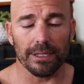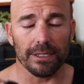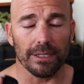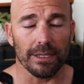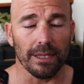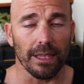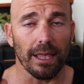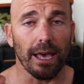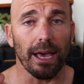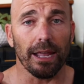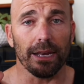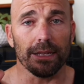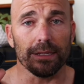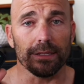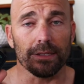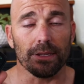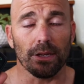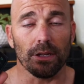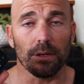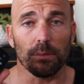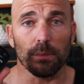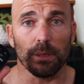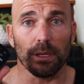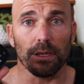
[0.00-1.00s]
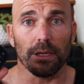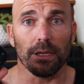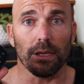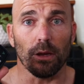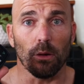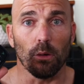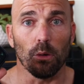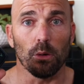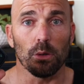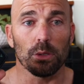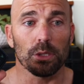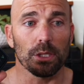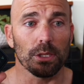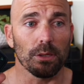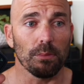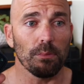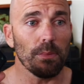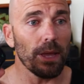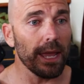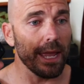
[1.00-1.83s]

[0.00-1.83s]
So that is going to be awesome,